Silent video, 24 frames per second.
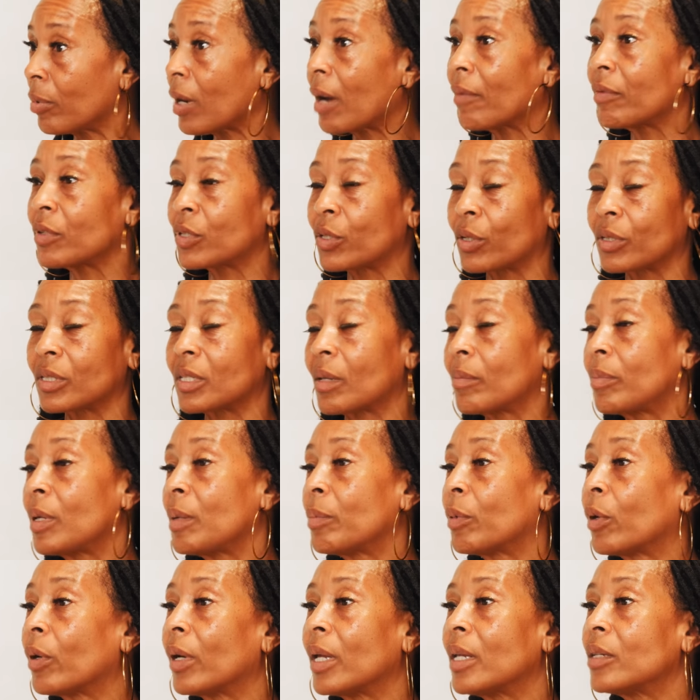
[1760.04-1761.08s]
Private tours. Some
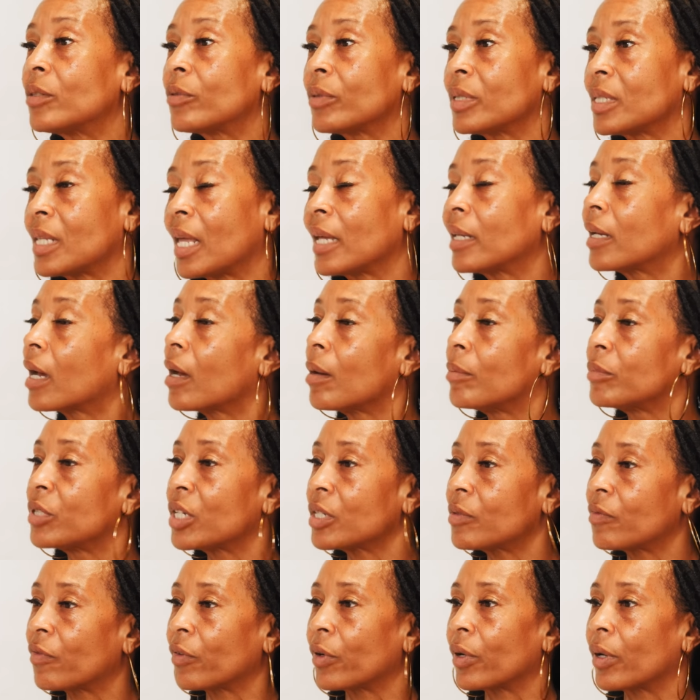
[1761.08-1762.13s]
people are interested. They come
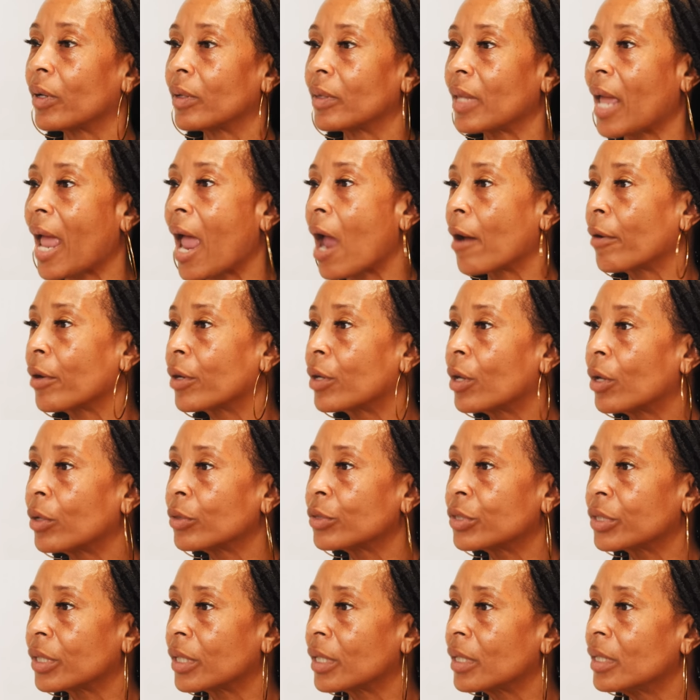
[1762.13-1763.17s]
just for
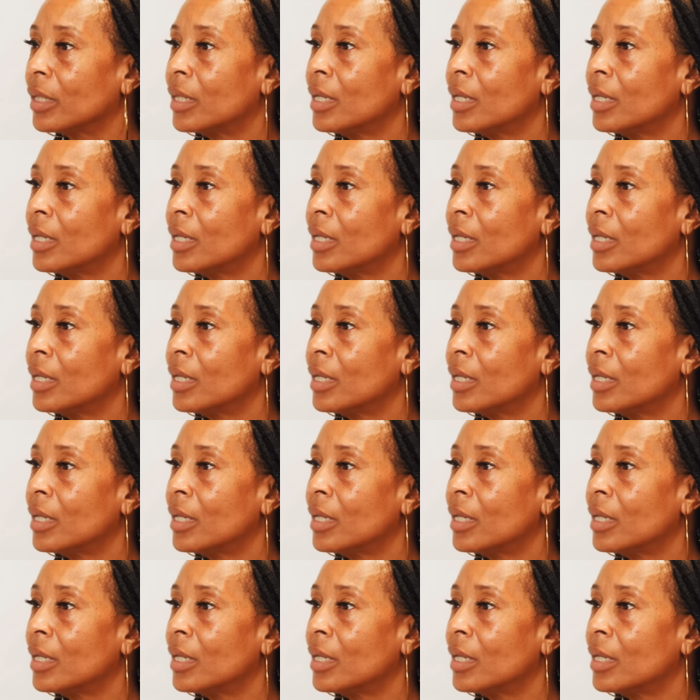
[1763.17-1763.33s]
agriculture.